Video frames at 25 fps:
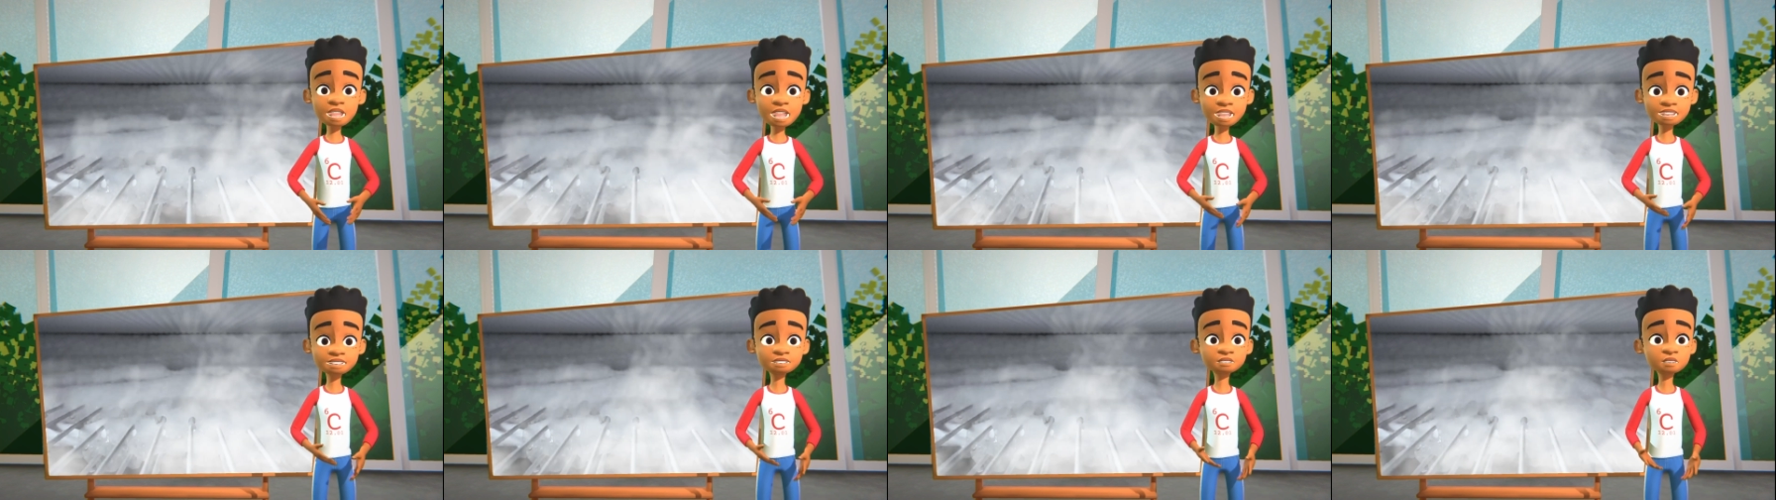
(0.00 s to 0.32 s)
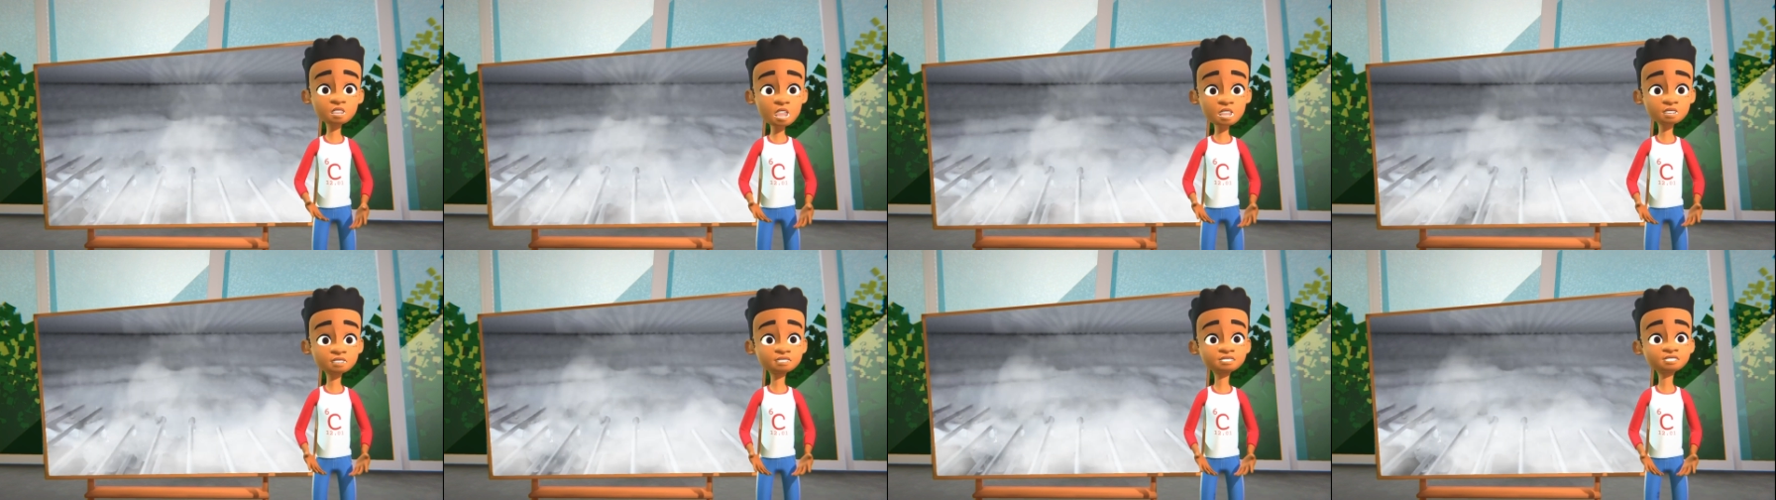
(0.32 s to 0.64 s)

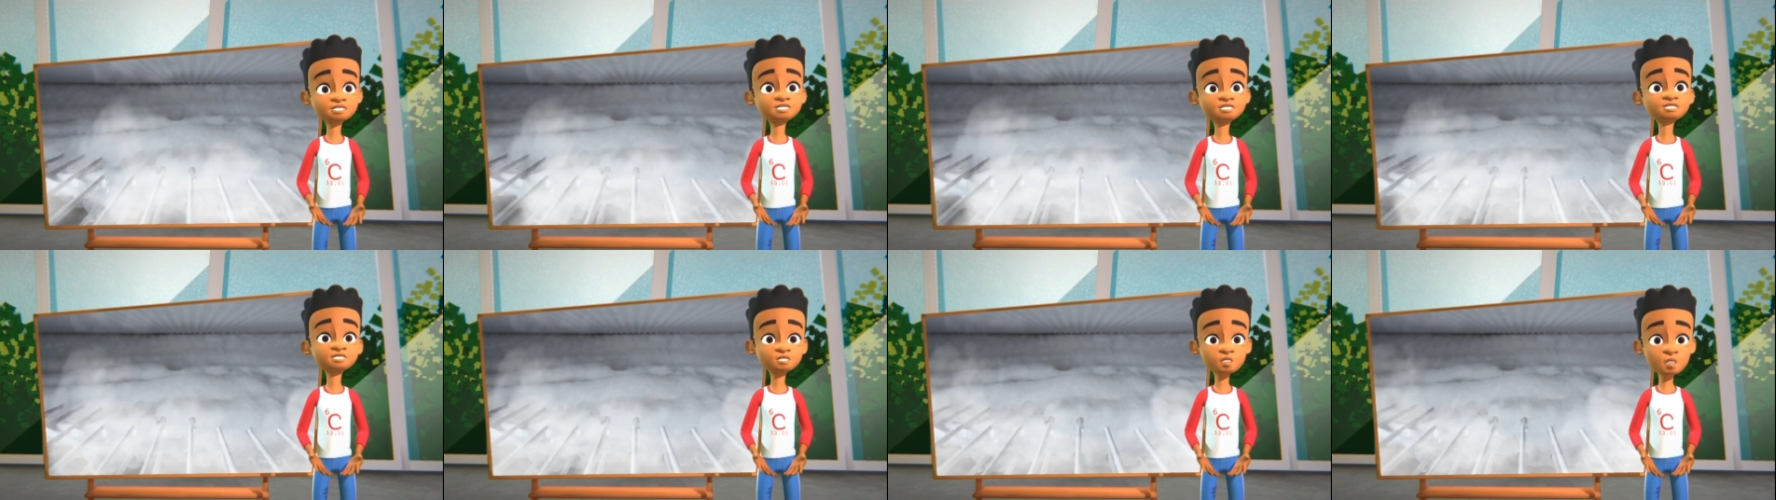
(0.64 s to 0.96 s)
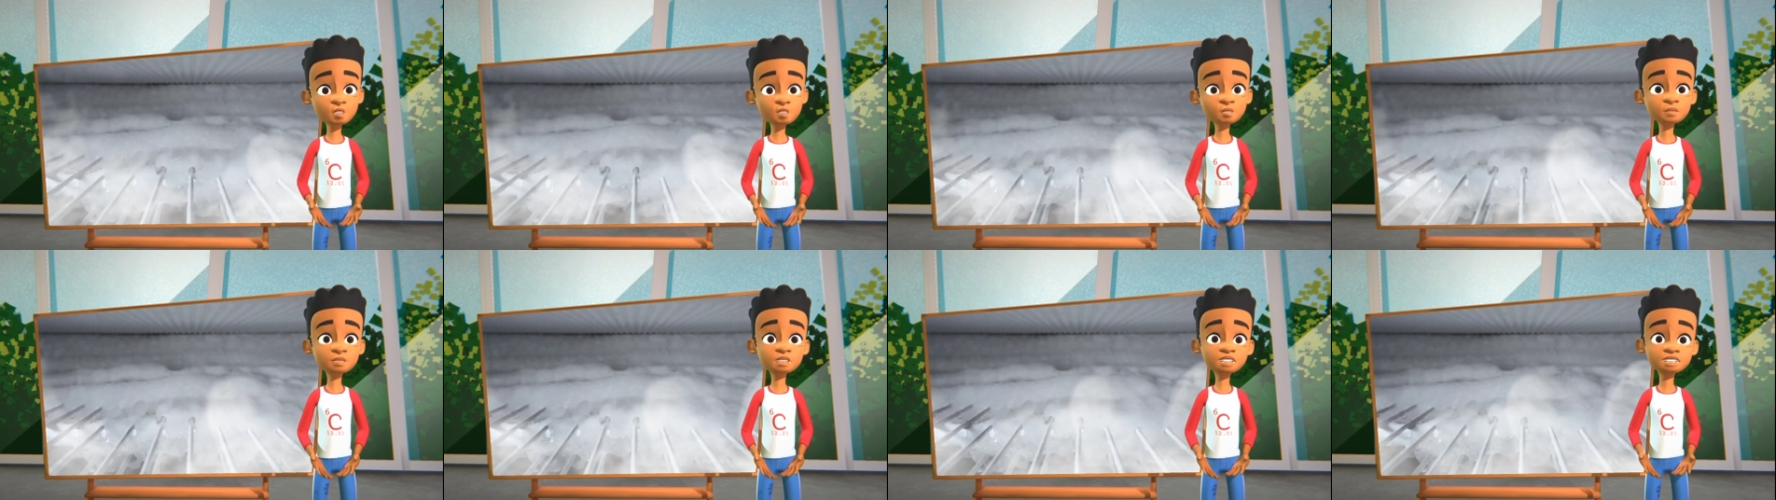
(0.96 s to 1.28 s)
has lost
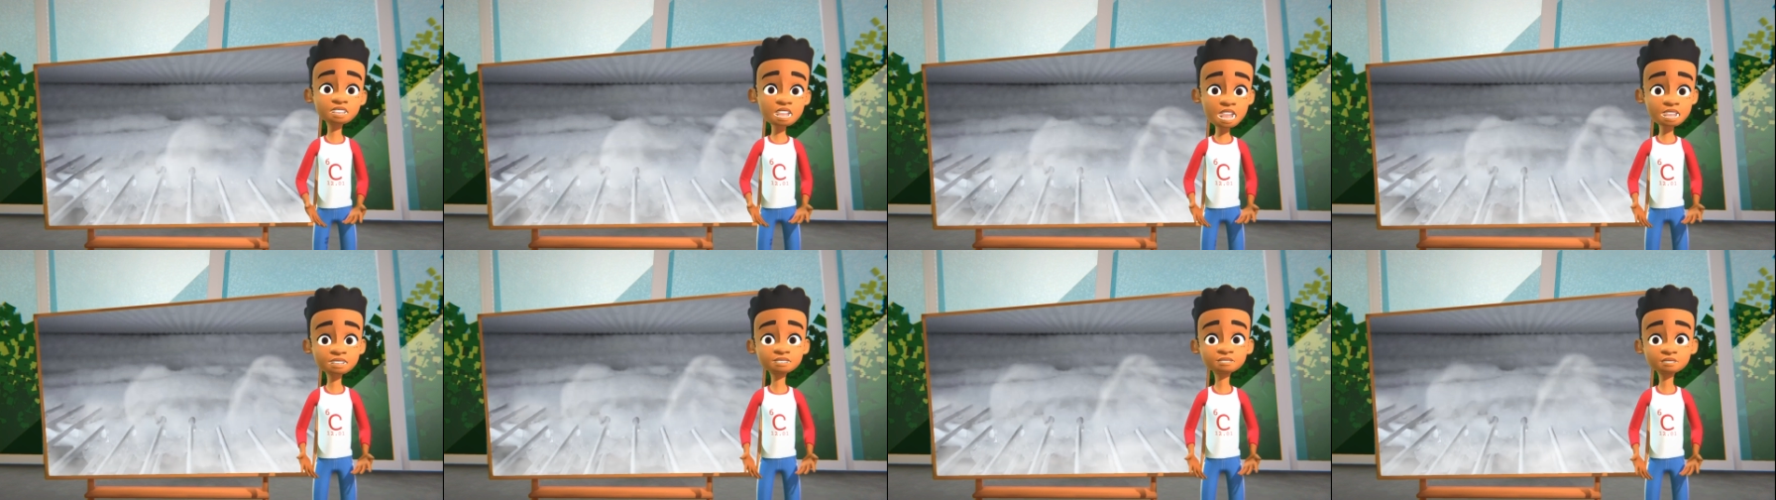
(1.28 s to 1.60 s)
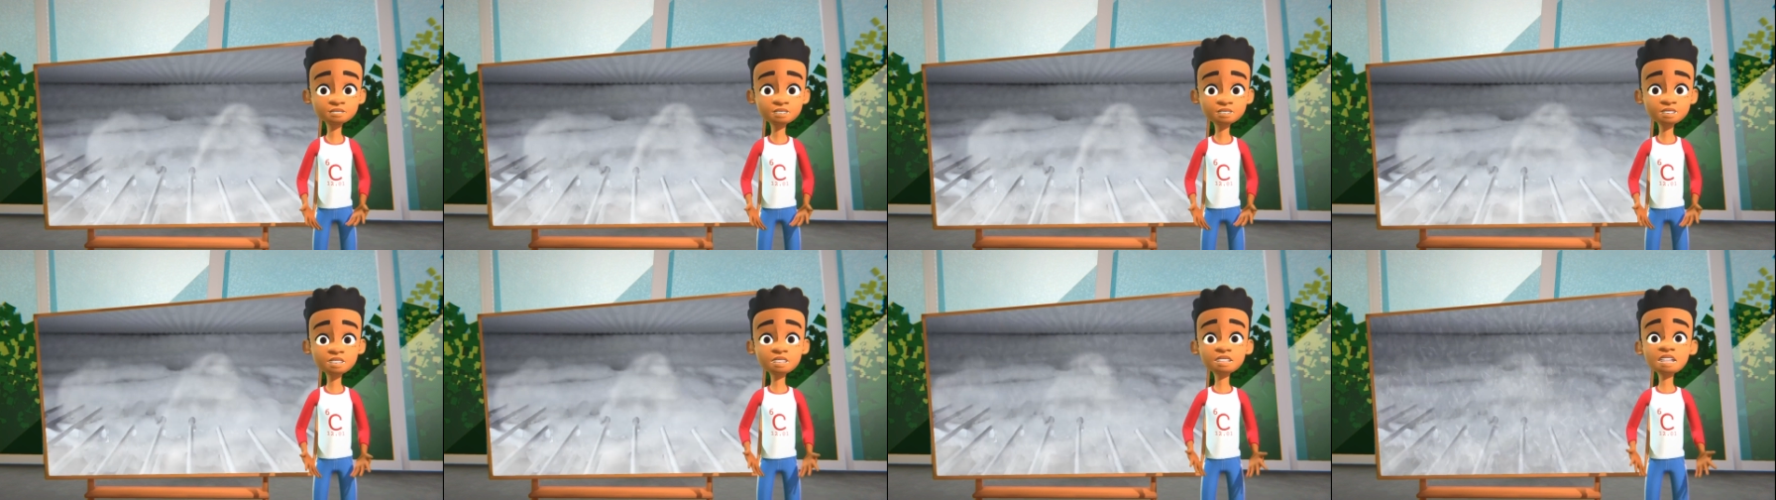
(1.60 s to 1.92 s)
so much
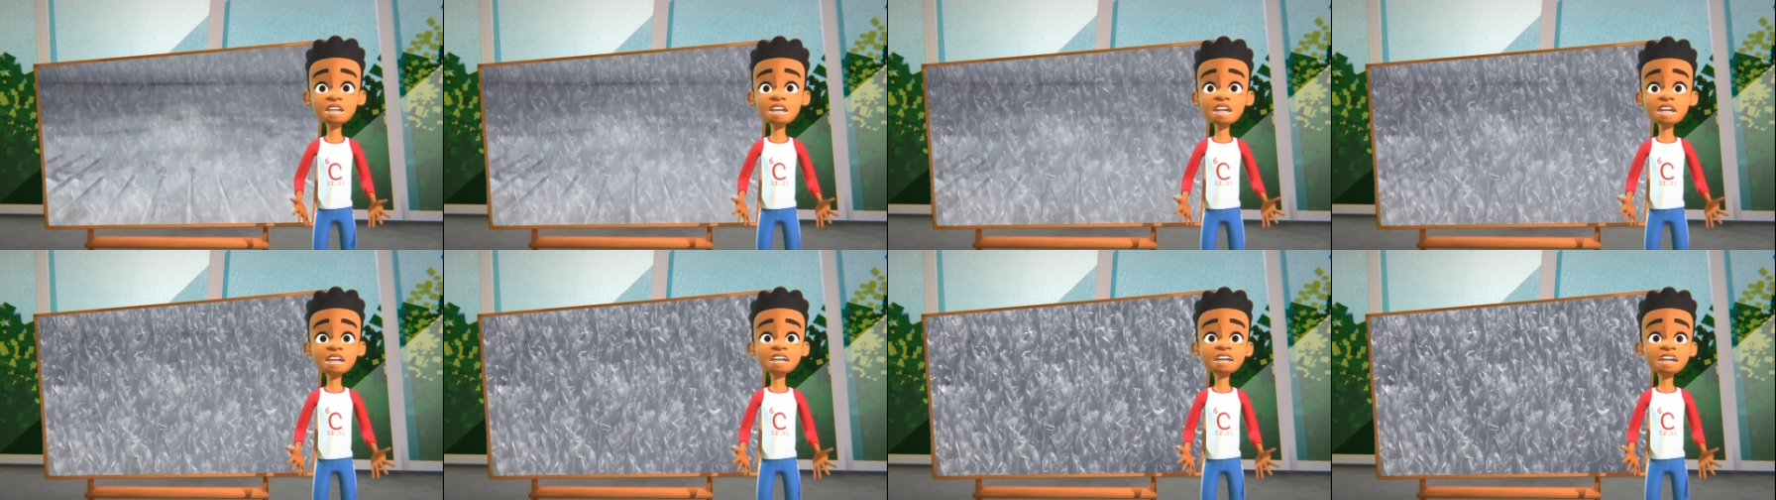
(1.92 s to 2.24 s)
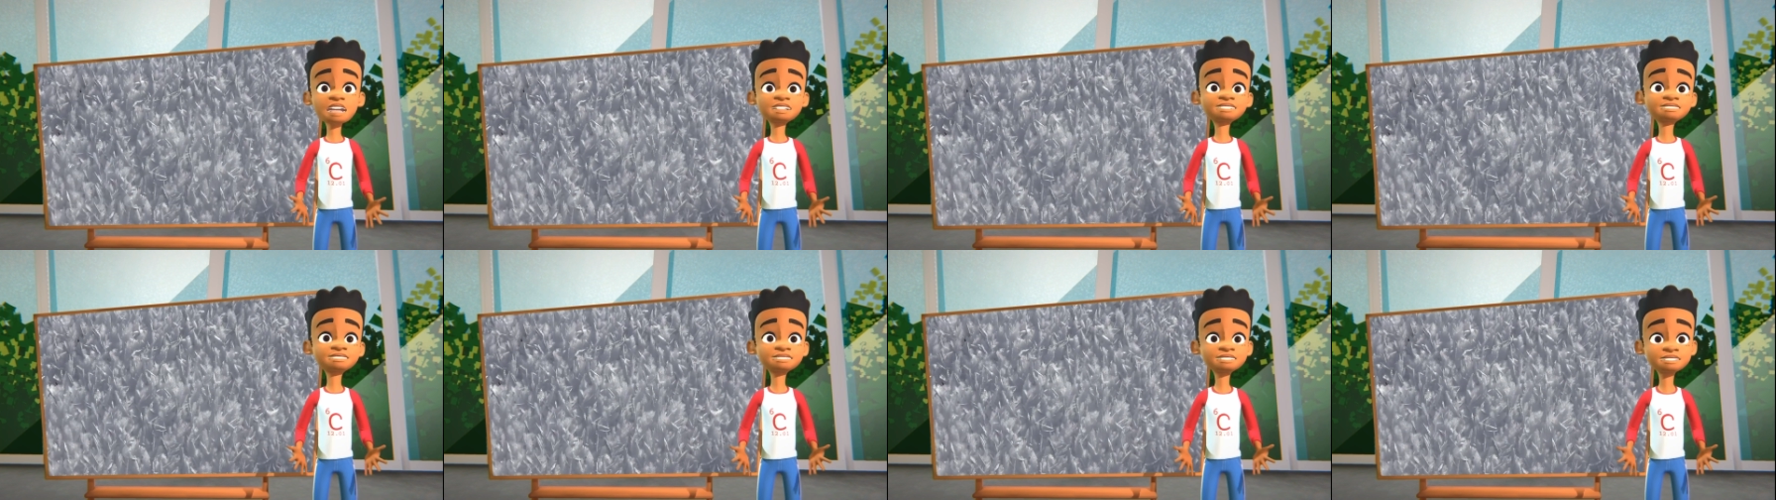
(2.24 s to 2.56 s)
energy
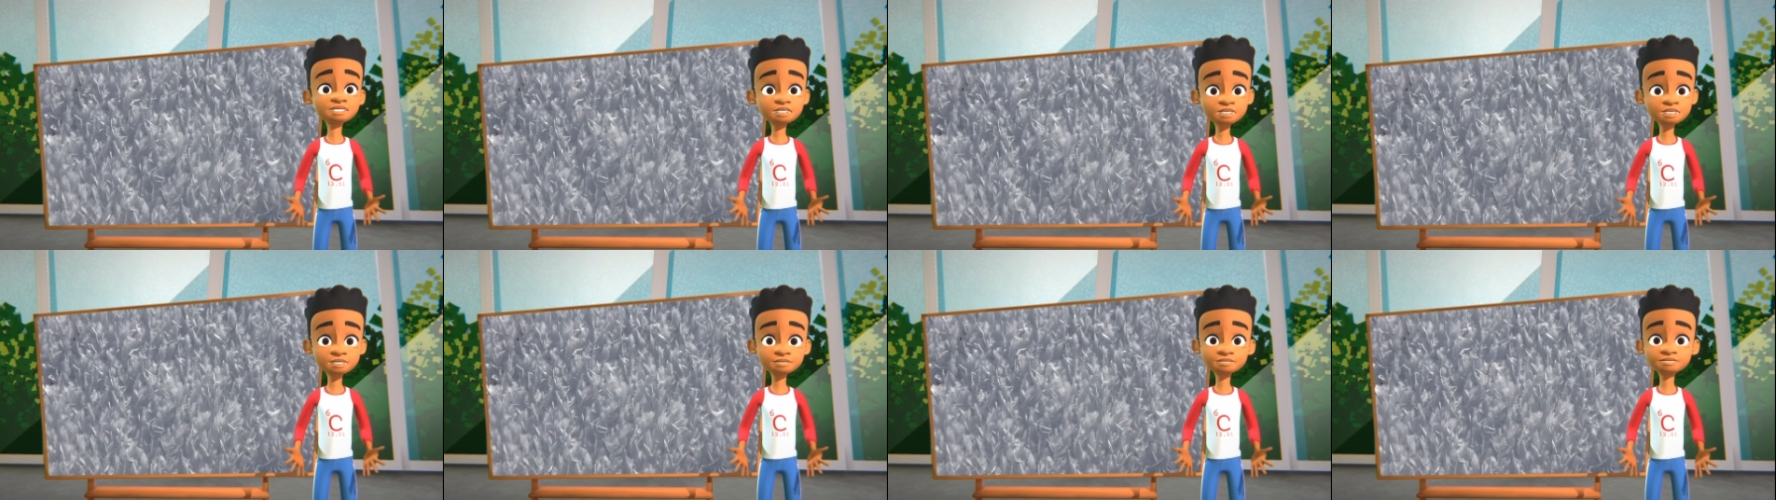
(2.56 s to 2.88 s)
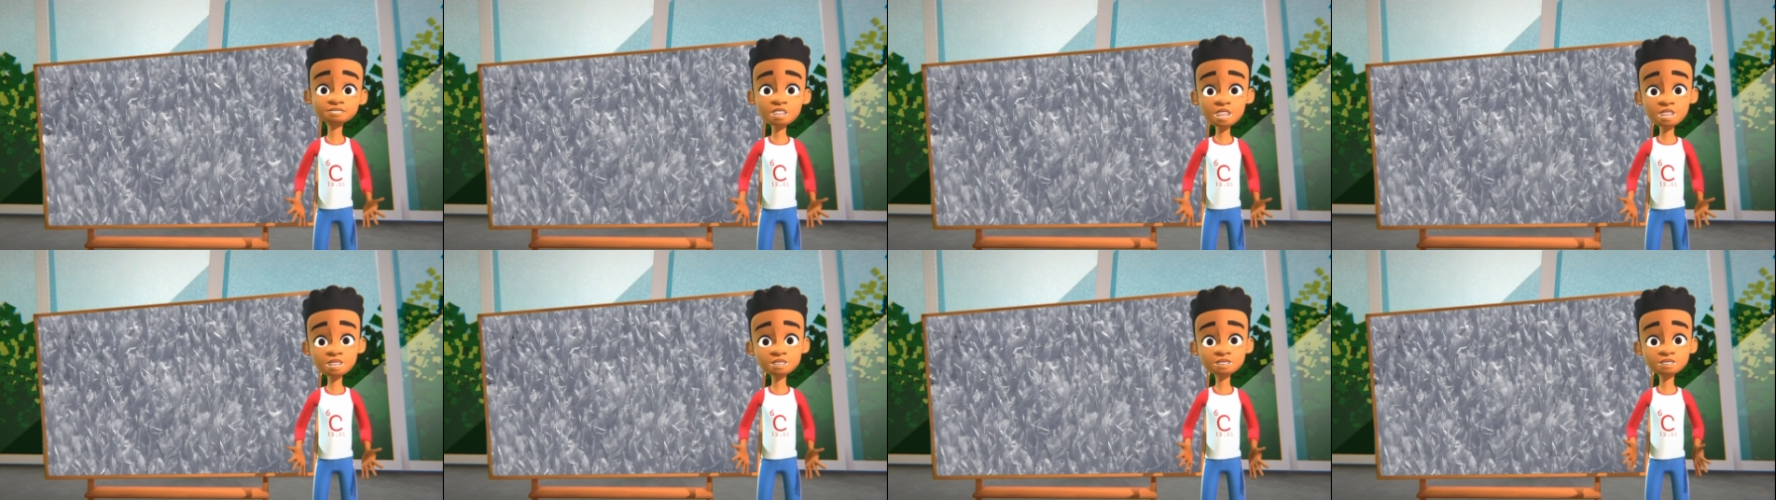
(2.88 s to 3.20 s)
it has
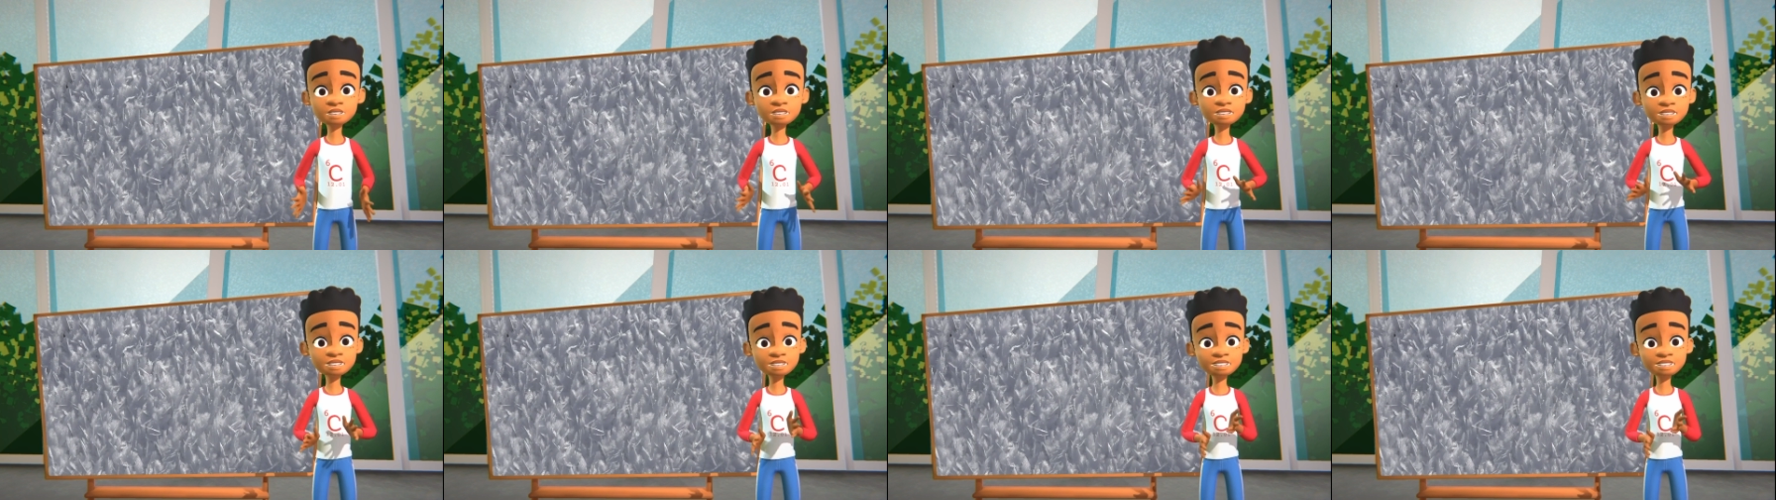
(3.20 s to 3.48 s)
solidified